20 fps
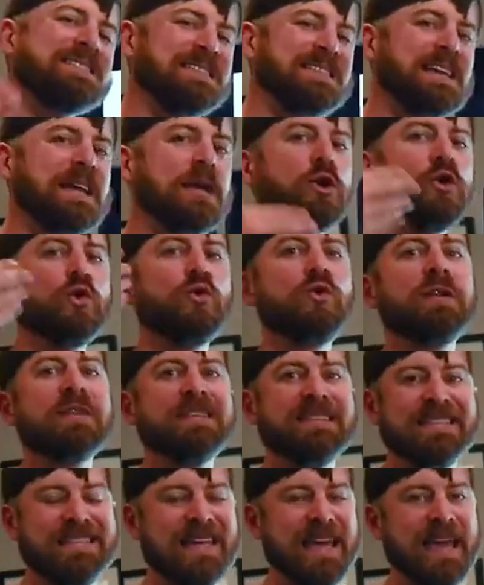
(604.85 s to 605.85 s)

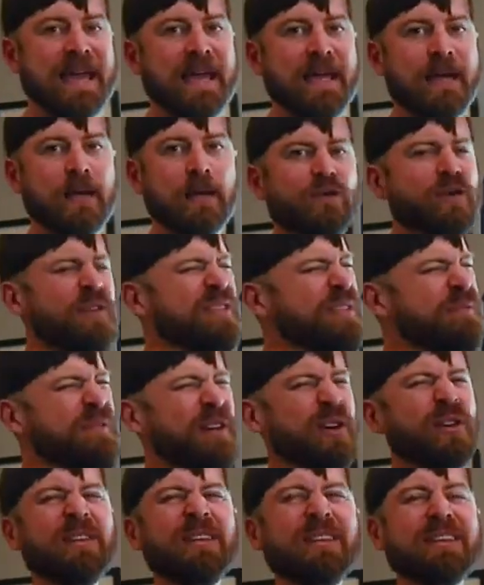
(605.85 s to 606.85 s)
single day, for at the
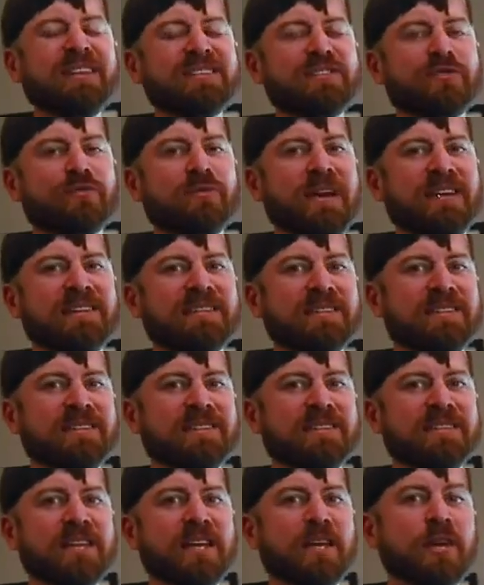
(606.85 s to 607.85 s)
very least the rest of
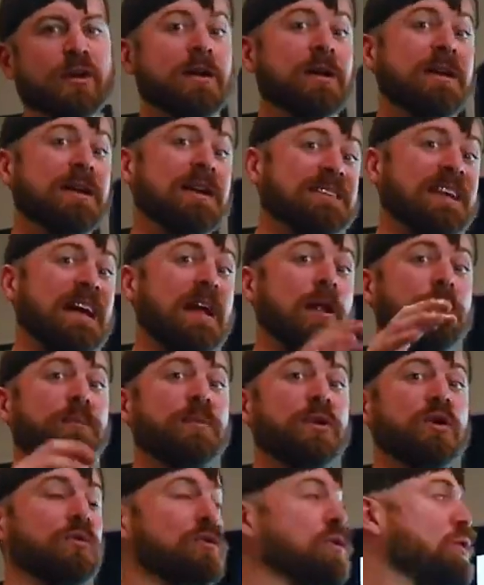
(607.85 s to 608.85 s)
this year, to help
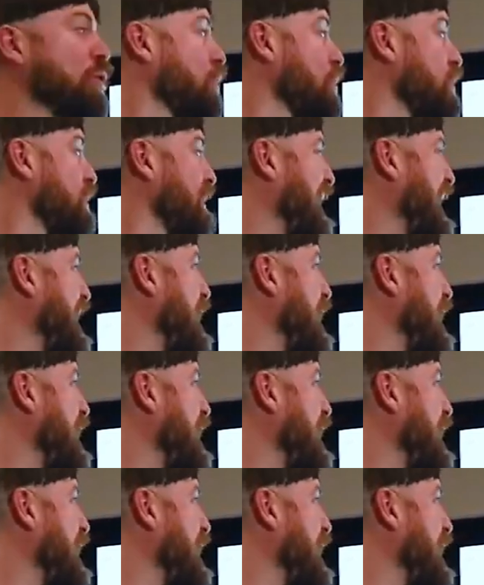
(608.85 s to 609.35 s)
you learn